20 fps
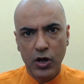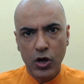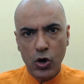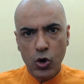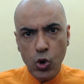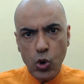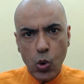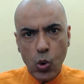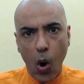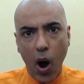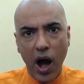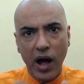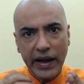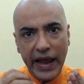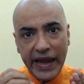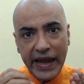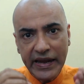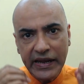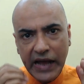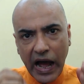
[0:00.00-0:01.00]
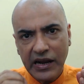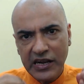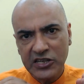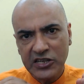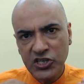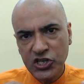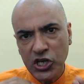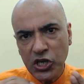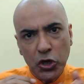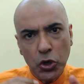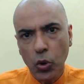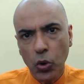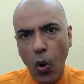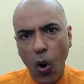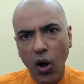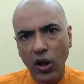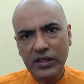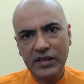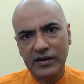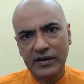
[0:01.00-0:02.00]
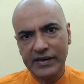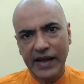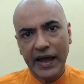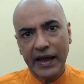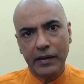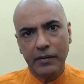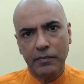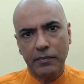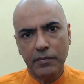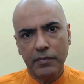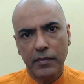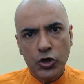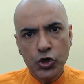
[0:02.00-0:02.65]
who are encouraging you all the time.